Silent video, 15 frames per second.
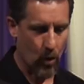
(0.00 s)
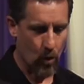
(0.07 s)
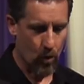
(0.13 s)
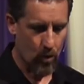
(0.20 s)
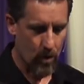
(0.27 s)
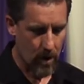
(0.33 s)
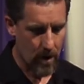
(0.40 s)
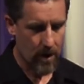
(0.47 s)

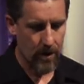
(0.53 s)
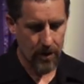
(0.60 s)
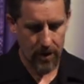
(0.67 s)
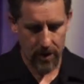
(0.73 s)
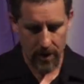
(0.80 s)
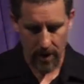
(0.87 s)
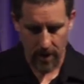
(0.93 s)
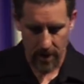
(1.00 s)

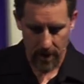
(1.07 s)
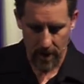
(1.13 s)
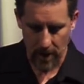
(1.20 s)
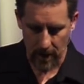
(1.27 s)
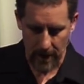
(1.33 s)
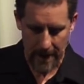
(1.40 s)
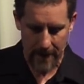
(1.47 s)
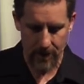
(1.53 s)
worst
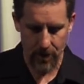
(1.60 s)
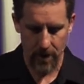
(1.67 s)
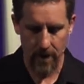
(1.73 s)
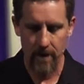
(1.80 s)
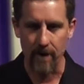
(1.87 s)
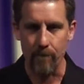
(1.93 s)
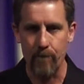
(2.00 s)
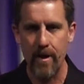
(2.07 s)

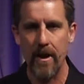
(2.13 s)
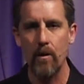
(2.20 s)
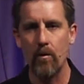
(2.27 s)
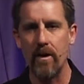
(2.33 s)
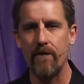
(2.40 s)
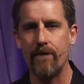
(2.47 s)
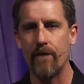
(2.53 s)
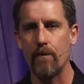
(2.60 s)
collection of
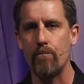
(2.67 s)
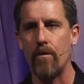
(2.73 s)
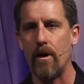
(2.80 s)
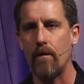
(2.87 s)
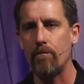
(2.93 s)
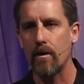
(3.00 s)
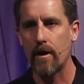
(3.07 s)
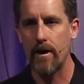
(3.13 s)
peewee
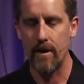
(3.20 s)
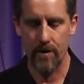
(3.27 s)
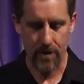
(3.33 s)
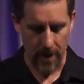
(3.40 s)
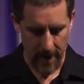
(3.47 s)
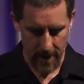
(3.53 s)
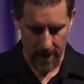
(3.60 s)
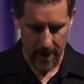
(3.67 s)
football players
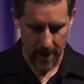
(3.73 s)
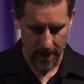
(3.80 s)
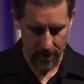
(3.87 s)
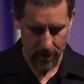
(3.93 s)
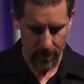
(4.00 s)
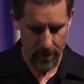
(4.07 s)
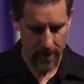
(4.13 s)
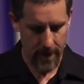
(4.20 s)
in the
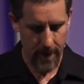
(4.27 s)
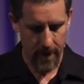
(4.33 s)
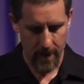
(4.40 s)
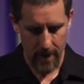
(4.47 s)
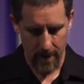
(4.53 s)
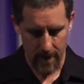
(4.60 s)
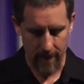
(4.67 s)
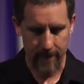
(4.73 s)
history
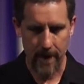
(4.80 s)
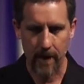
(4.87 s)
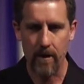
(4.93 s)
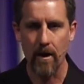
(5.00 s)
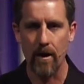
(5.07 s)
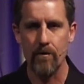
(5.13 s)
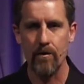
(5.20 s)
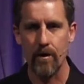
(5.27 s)
of our
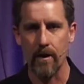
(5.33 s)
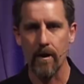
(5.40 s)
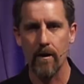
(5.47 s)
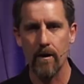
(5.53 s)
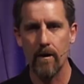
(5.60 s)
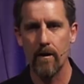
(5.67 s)
country.